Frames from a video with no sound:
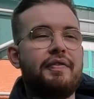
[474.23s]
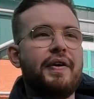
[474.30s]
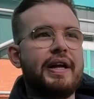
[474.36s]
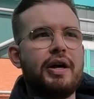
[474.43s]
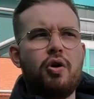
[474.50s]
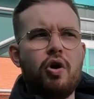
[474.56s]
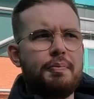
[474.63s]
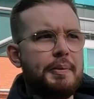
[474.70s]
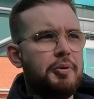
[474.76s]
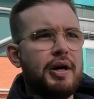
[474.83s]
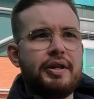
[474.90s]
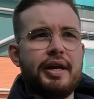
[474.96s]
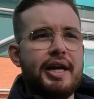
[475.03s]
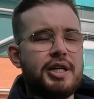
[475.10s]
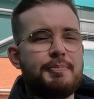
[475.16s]
I think a lot of
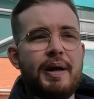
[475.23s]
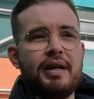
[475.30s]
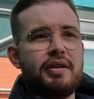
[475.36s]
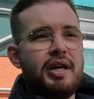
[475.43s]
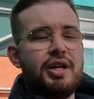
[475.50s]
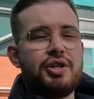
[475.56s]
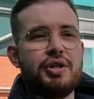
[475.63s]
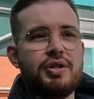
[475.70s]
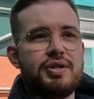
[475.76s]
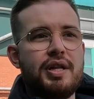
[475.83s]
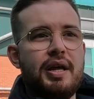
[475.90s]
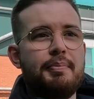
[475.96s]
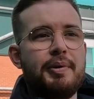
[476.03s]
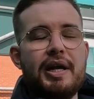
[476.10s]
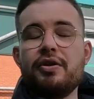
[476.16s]
people had their
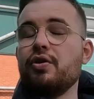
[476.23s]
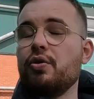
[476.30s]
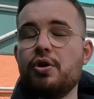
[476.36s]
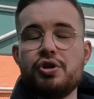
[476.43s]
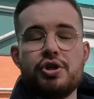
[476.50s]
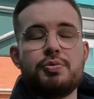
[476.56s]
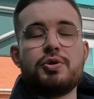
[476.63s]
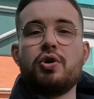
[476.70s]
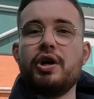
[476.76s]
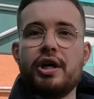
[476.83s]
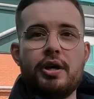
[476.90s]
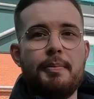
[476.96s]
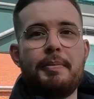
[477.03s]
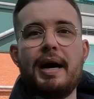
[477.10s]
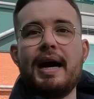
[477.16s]
expectations that Brendan Rodgers was
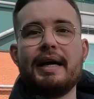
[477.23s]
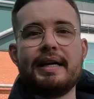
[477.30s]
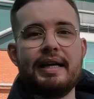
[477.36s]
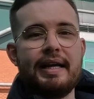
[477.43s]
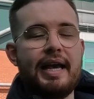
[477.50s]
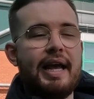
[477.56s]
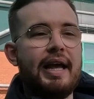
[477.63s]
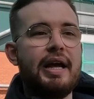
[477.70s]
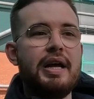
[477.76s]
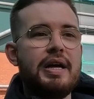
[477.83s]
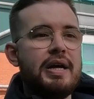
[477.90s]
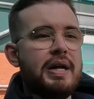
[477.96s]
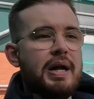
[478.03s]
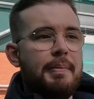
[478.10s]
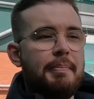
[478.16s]
going to come back and get
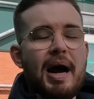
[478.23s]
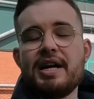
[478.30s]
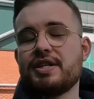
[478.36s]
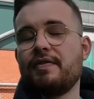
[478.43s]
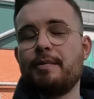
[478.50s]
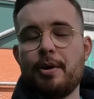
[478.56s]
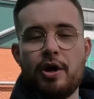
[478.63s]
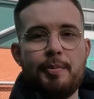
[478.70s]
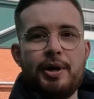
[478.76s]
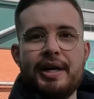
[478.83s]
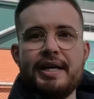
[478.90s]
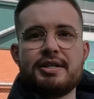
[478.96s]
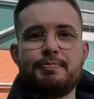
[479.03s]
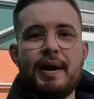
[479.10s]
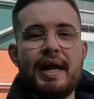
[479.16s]
a massive amount of
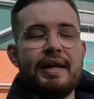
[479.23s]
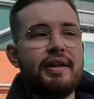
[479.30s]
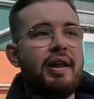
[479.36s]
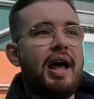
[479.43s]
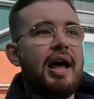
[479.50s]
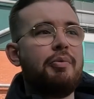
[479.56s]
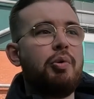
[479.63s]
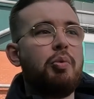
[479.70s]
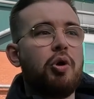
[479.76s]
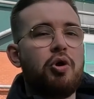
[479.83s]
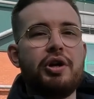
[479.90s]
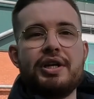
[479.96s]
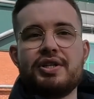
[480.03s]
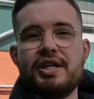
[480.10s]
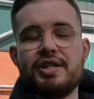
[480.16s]
money to spend, and we were
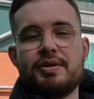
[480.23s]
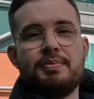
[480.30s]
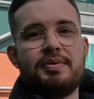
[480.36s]
going to see